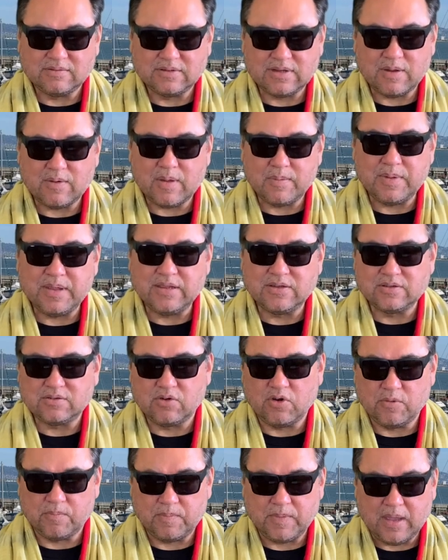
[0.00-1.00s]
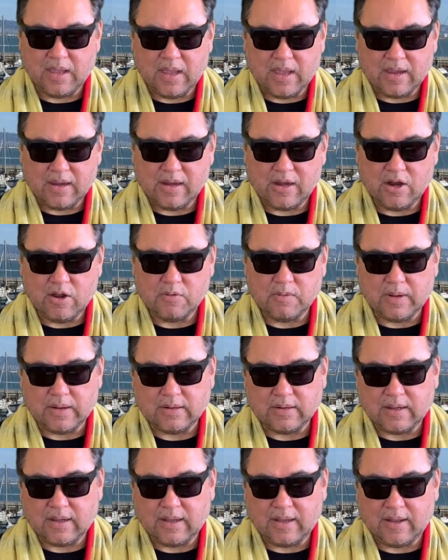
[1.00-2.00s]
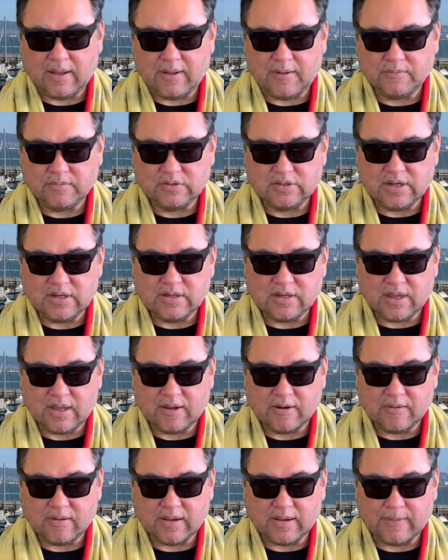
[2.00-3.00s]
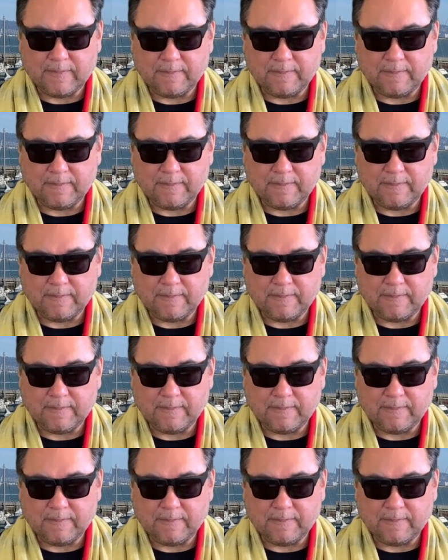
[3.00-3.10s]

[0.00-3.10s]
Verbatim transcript: J Y P's group. You know, uh, Jin Young